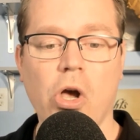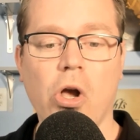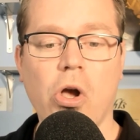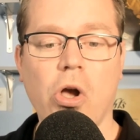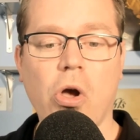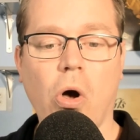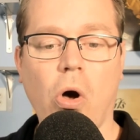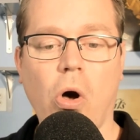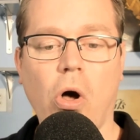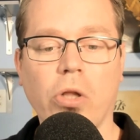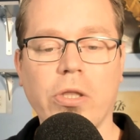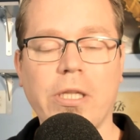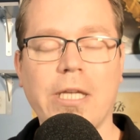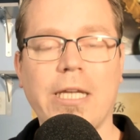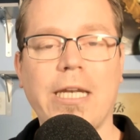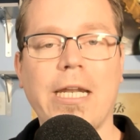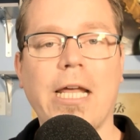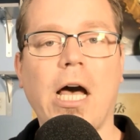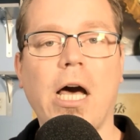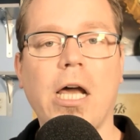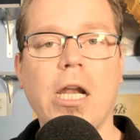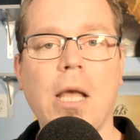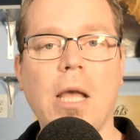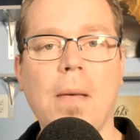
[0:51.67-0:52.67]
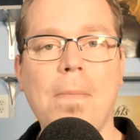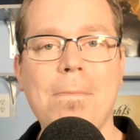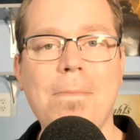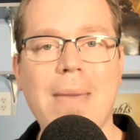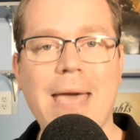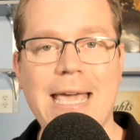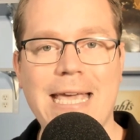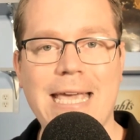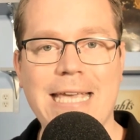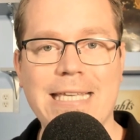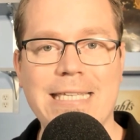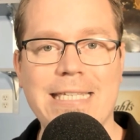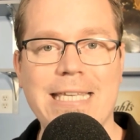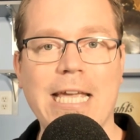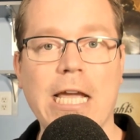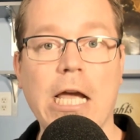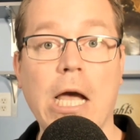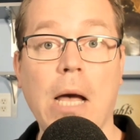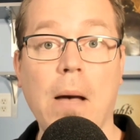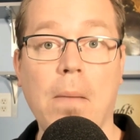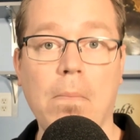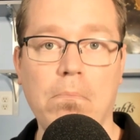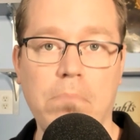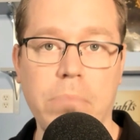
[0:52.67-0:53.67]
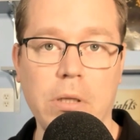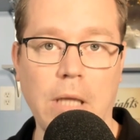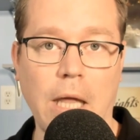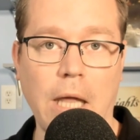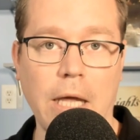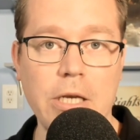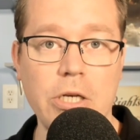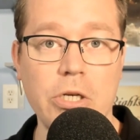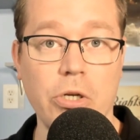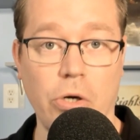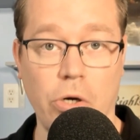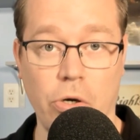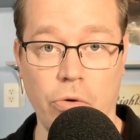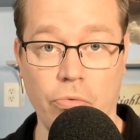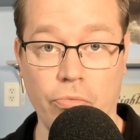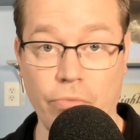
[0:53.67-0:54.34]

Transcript: called it an amazing blunder.